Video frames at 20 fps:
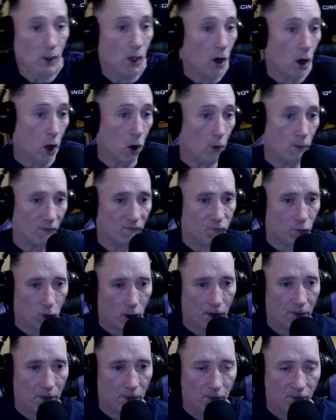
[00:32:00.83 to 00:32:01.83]
Oh,
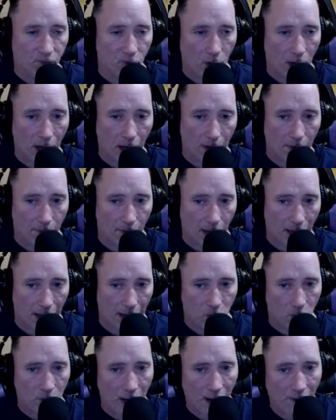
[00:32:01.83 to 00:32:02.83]
I
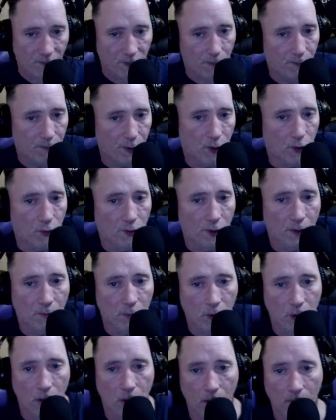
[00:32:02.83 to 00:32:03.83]
don't have the bill
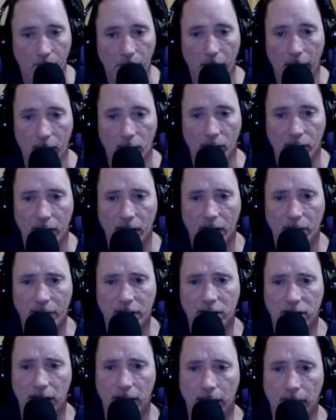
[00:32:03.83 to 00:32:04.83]
number up. Let
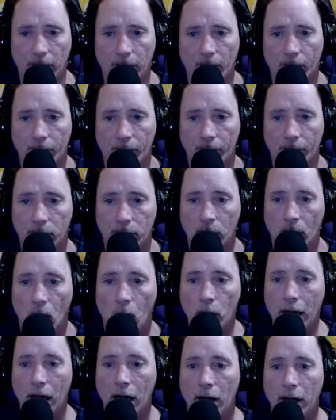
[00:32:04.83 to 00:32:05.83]
me see.
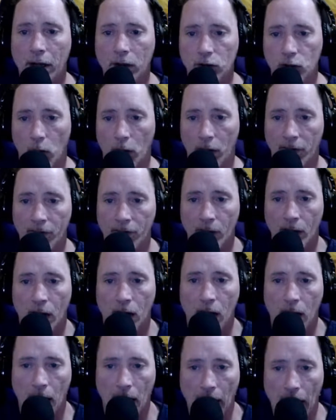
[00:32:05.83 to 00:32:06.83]
Oh yeah, here's one.
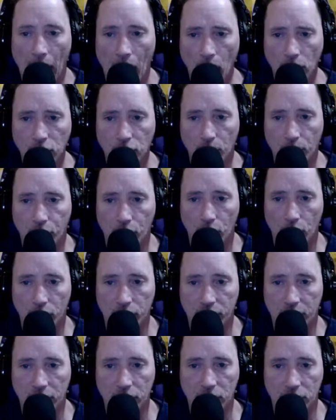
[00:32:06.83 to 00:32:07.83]
House
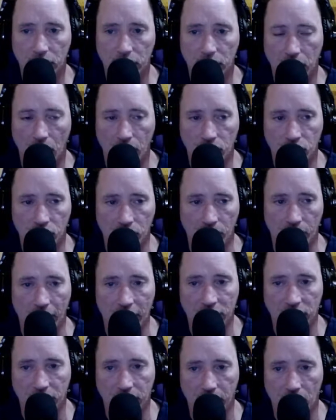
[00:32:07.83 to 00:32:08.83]
approves. This comes from
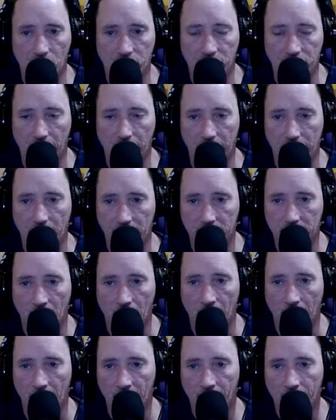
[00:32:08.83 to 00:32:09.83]

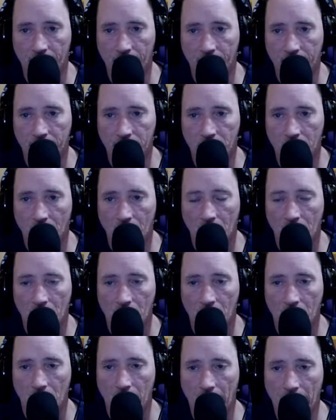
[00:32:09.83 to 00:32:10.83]
stltoday.com,
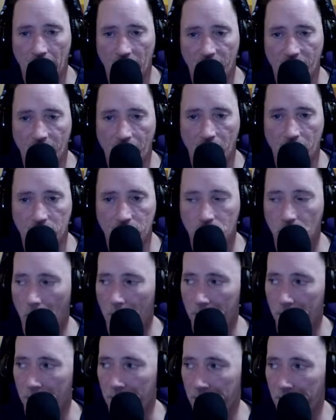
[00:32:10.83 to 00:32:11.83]
and I found this
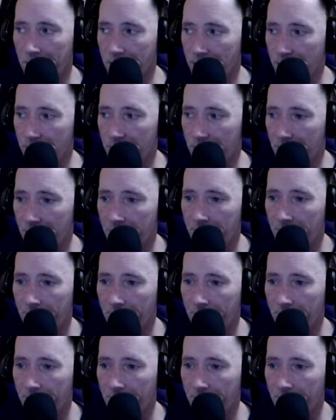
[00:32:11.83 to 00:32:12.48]
article yesterday.